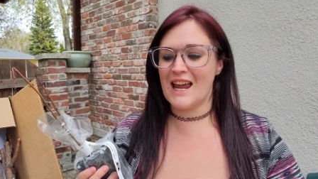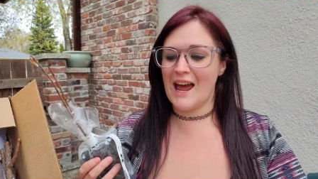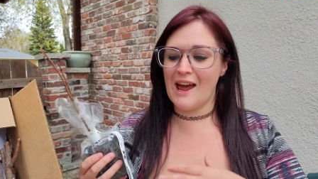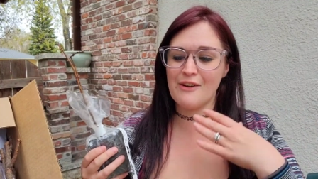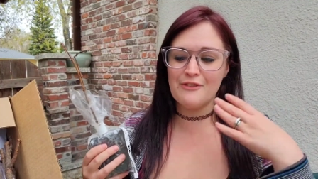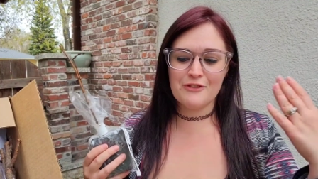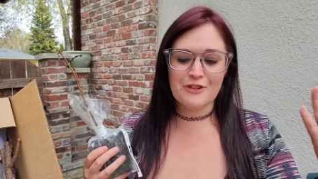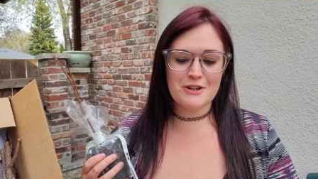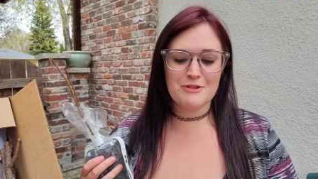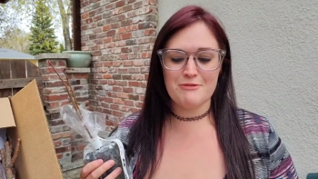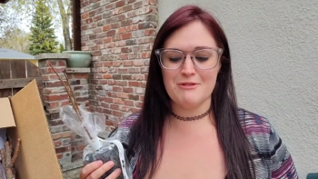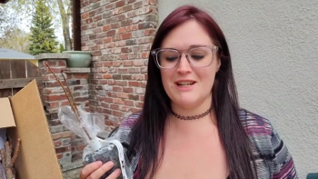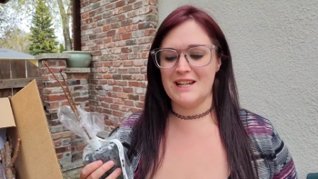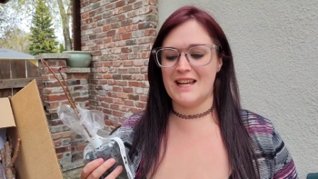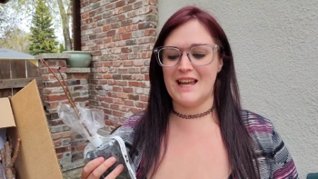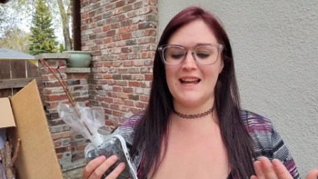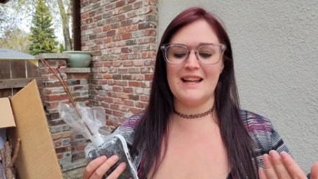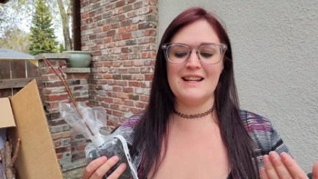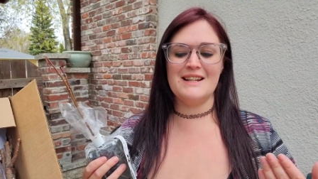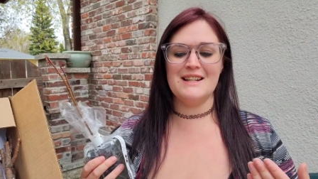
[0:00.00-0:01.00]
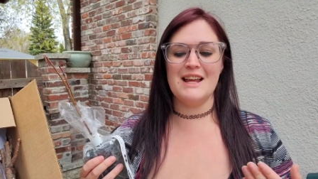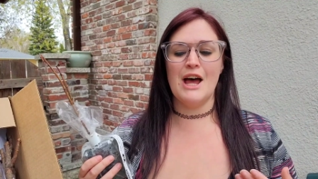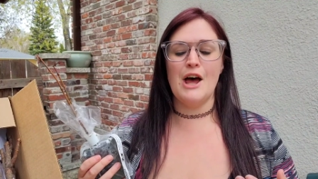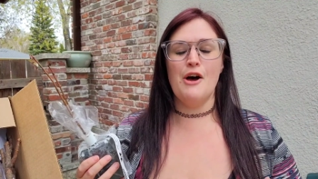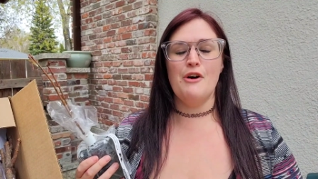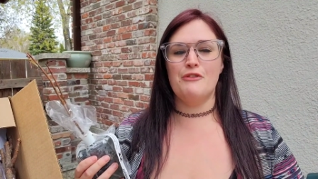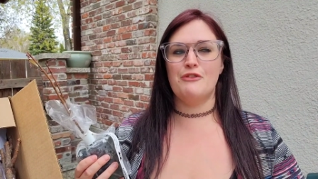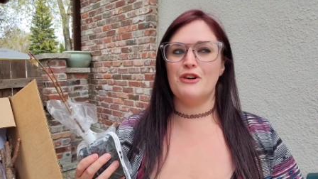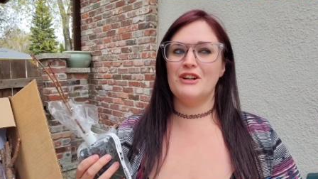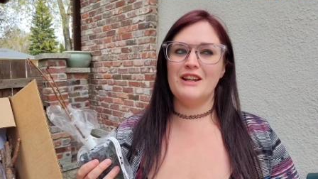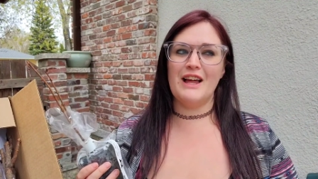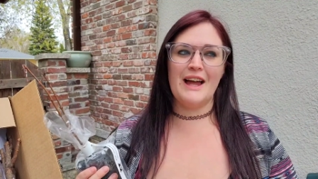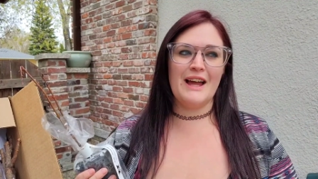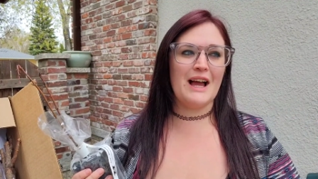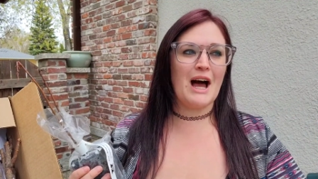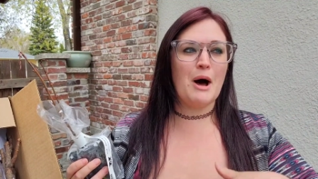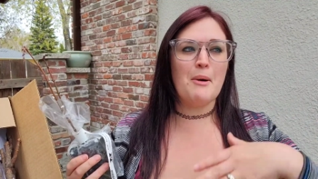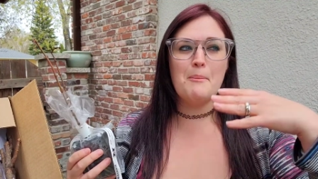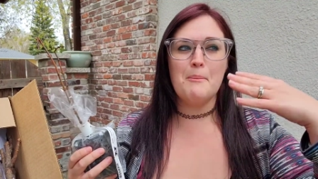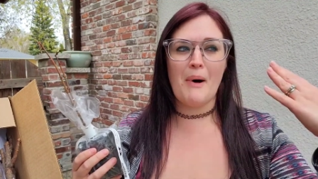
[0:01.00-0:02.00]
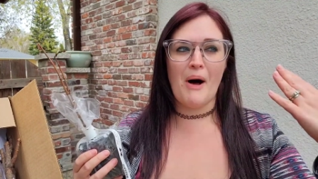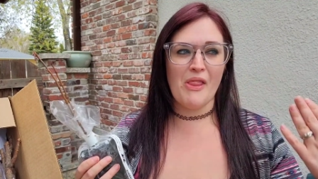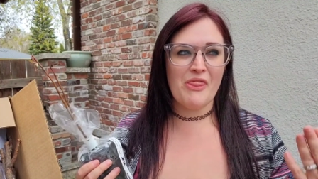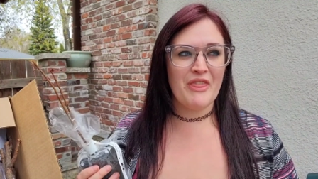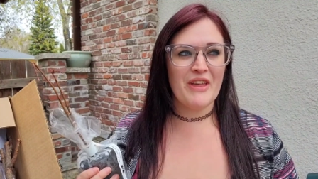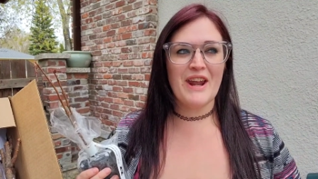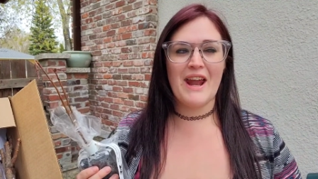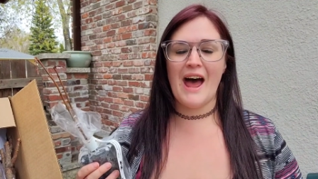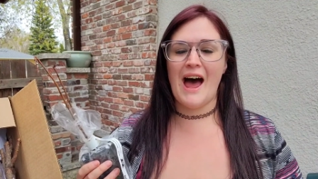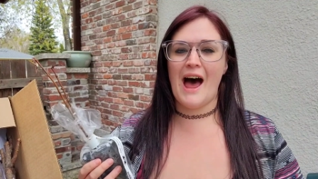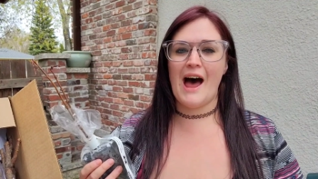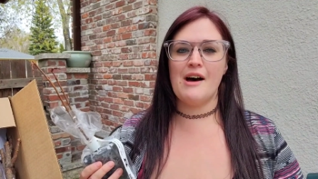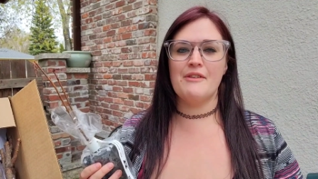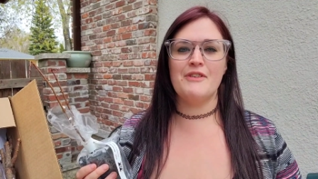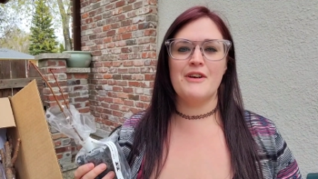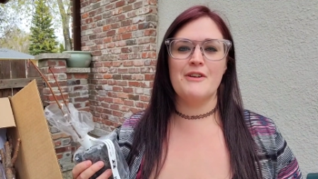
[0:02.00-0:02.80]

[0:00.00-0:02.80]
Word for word: every weekend for like a month and a half.